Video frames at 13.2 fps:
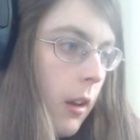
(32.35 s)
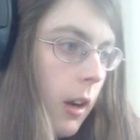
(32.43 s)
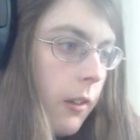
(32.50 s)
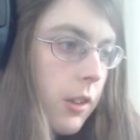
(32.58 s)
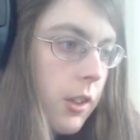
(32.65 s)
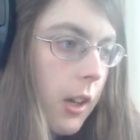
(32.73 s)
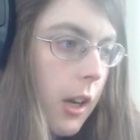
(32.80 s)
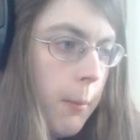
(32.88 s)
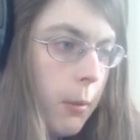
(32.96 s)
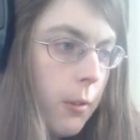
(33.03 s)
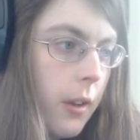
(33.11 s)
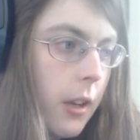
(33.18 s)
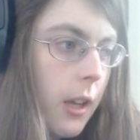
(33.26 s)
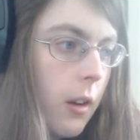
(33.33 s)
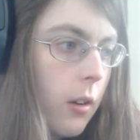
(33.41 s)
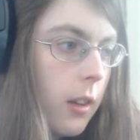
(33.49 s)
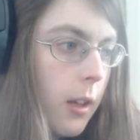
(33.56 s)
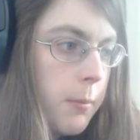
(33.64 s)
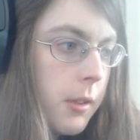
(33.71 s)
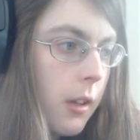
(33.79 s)
And there's a couple of video
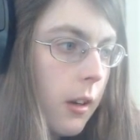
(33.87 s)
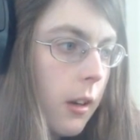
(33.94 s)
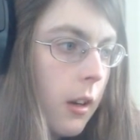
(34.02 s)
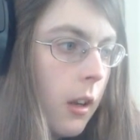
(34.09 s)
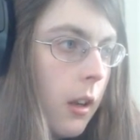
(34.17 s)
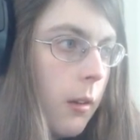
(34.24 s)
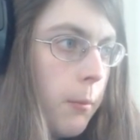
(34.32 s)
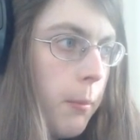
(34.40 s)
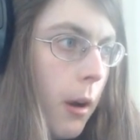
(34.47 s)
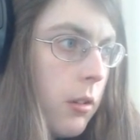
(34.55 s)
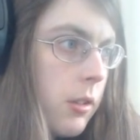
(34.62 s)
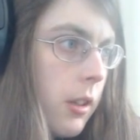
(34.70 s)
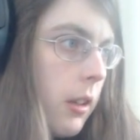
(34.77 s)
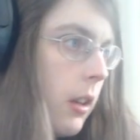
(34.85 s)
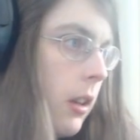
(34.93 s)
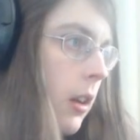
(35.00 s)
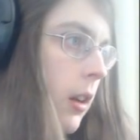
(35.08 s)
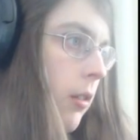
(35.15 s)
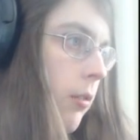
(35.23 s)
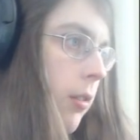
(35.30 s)
clips here posted
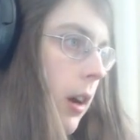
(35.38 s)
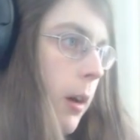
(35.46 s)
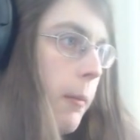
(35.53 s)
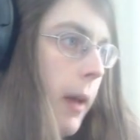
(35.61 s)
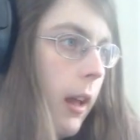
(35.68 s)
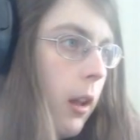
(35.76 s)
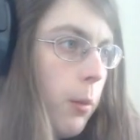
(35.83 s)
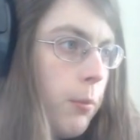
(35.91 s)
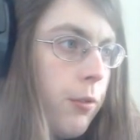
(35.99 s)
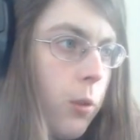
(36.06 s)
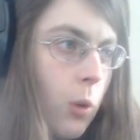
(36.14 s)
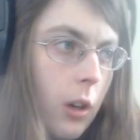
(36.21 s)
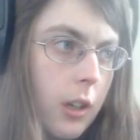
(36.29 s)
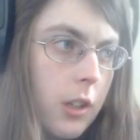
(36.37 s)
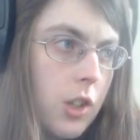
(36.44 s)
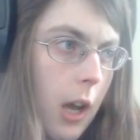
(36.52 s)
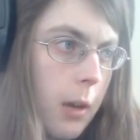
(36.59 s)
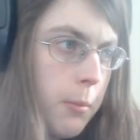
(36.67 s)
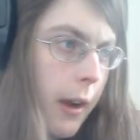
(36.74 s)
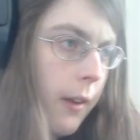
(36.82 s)
from Elm Fork
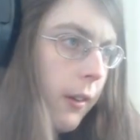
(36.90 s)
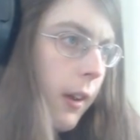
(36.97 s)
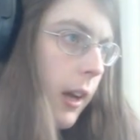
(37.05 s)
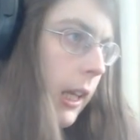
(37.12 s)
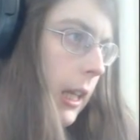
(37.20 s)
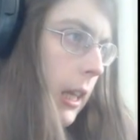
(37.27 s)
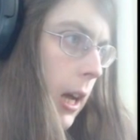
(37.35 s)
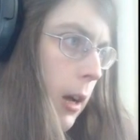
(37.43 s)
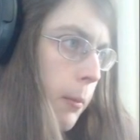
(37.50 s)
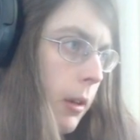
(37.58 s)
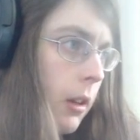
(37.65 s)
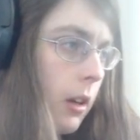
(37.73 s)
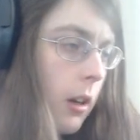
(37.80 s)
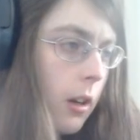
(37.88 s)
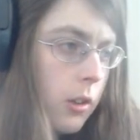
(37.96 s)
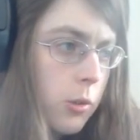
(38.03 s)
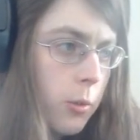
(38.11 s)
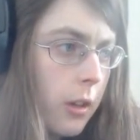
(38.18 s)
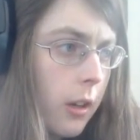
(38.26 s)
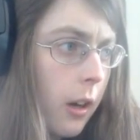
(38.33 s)
John Brown Gun Club on
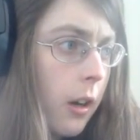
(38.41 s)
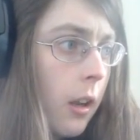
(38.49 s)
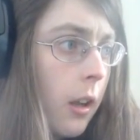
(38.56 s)
Twitter,